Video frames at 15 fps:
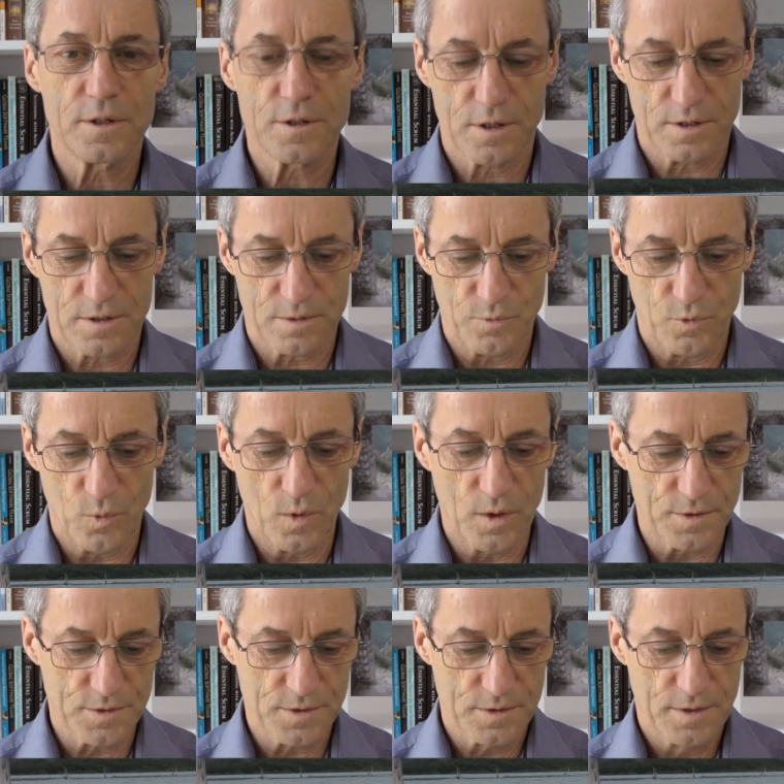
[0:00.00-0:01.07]
each customer
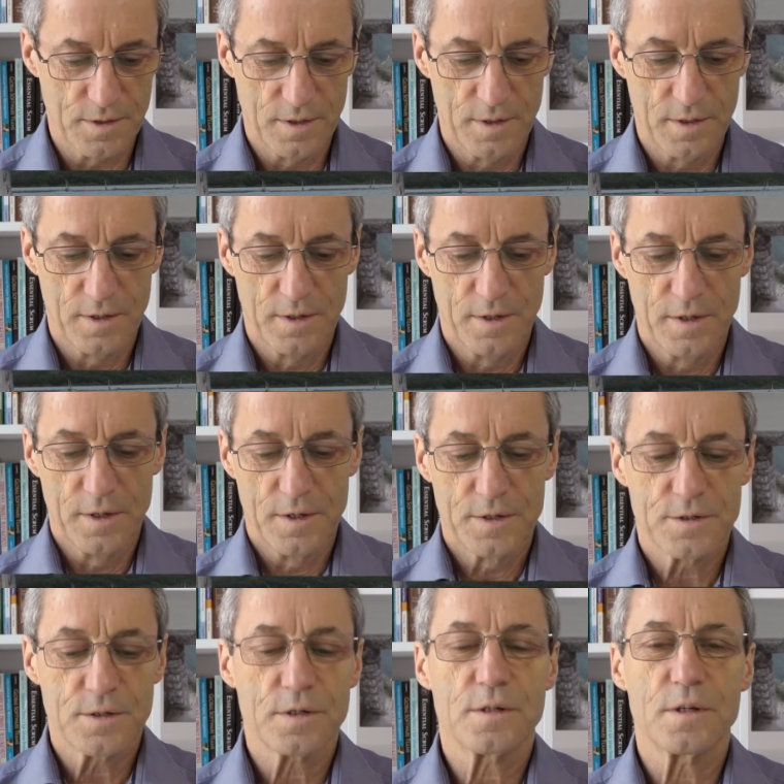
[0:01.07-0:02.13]
wants.
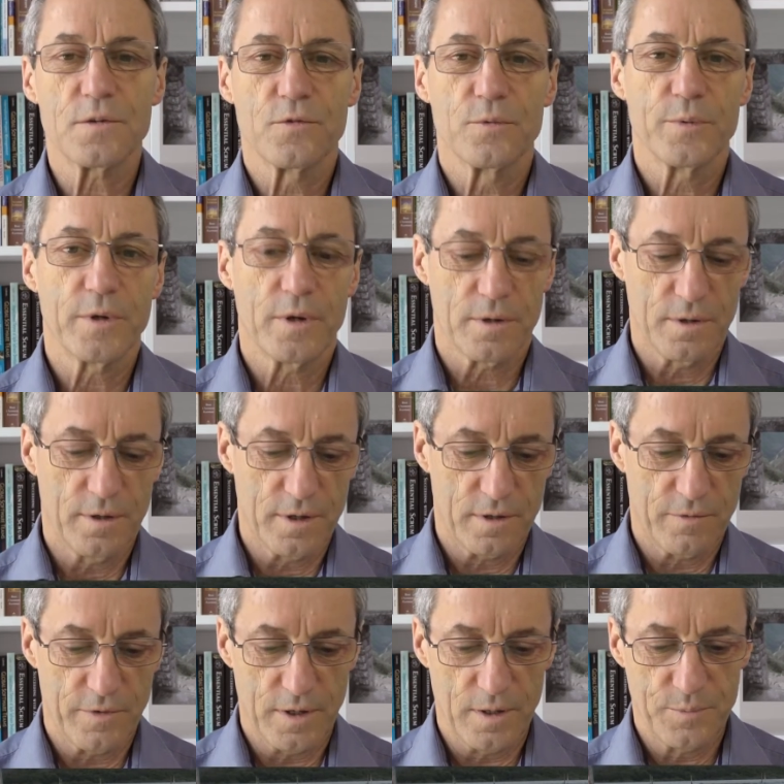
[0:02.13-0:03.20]
Successful product line
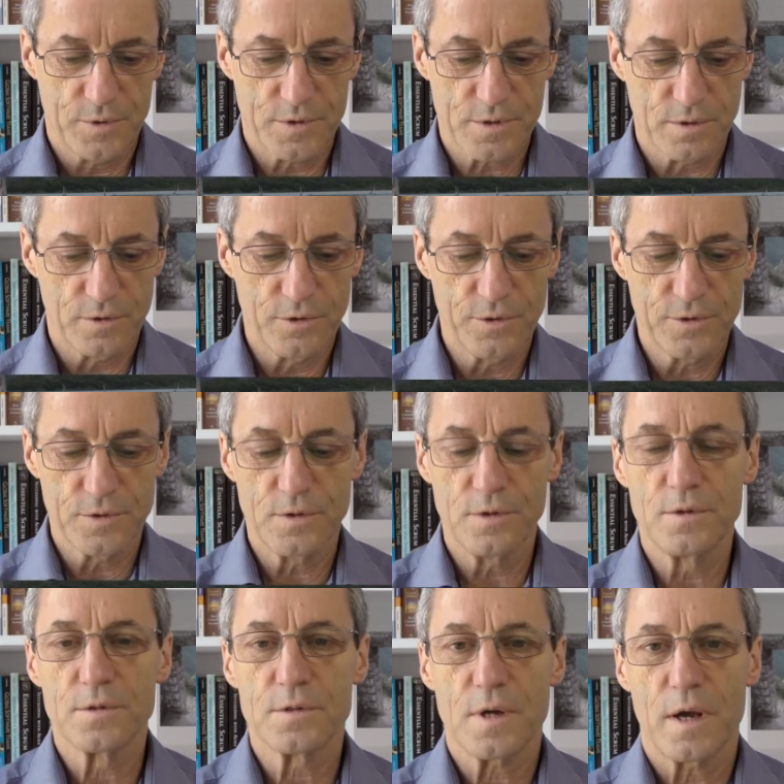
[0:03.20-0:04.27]
developers learn to
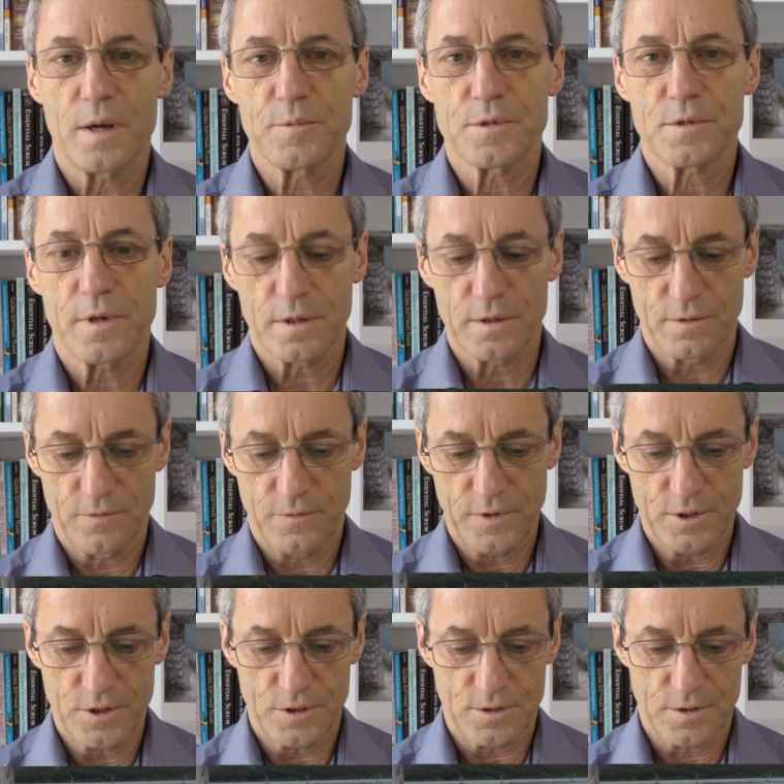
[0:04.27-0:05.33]
use abstracted
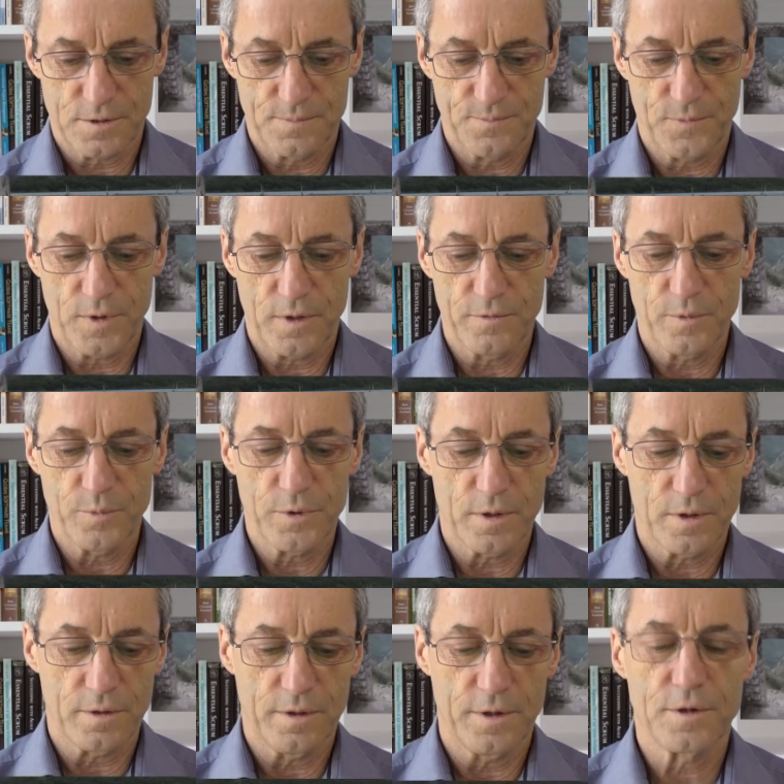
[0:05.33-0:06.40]
features of the
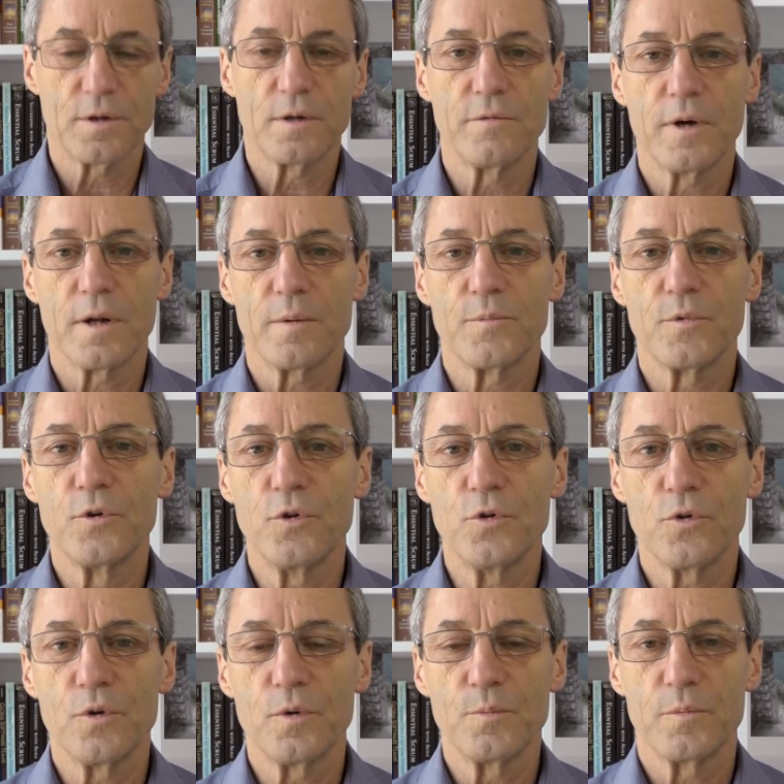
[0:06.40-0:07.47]
product line to develop
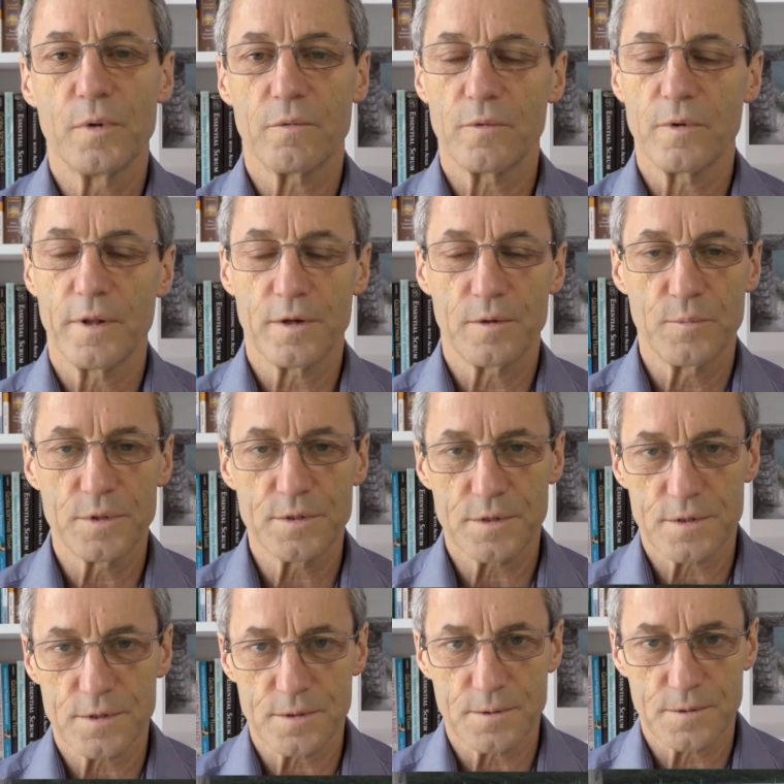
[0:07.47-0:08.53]
new but related
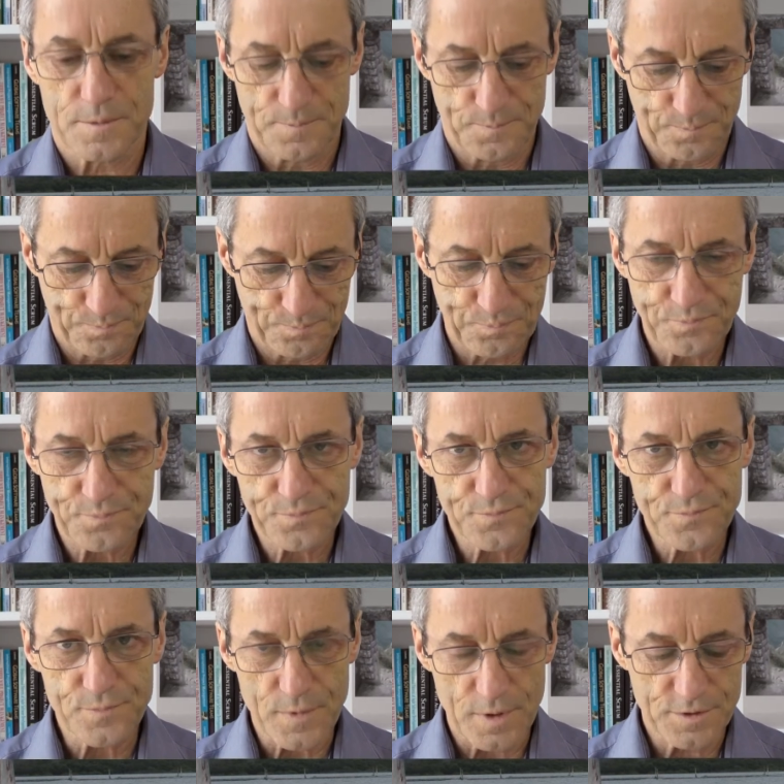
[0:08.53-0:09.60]
businesses.
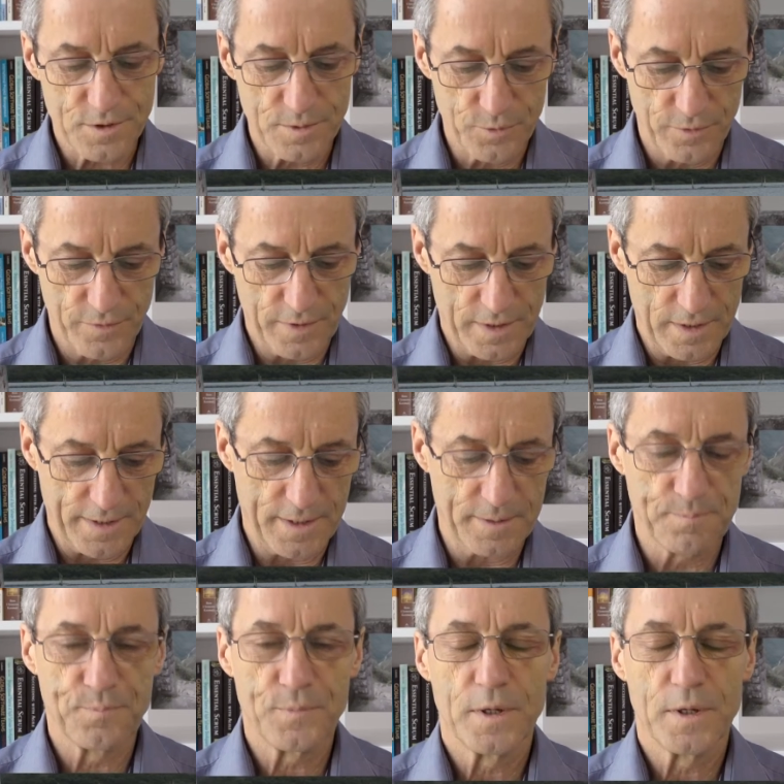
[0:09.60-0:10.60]
I'll see more of that later.